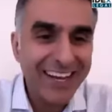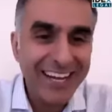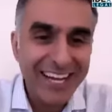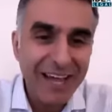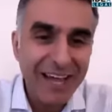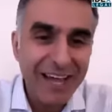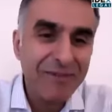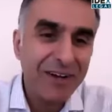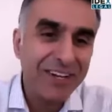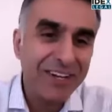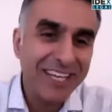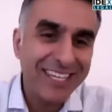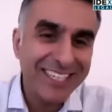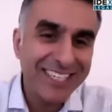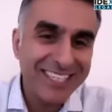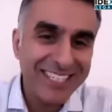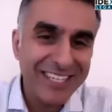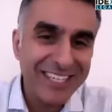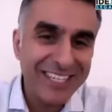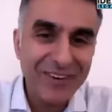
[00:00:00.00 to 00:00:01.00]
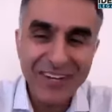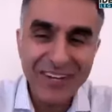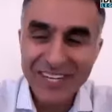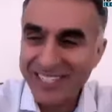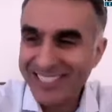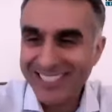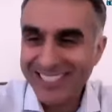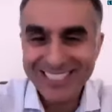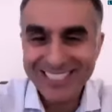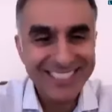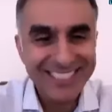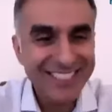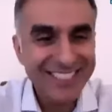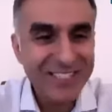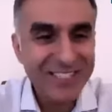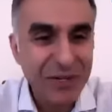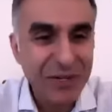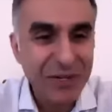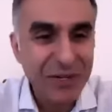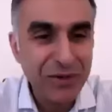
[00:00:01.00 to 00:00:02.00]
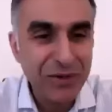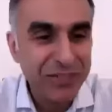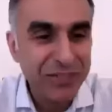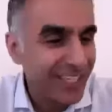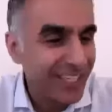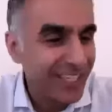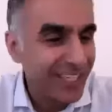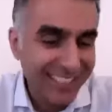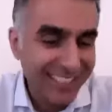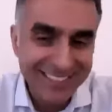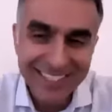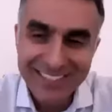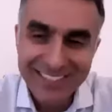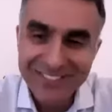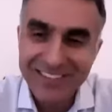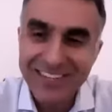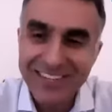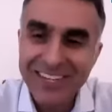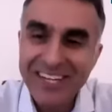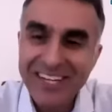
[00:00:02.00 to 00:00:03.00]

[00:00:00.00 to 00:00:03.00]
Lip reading: ML, and Google Tech, etc.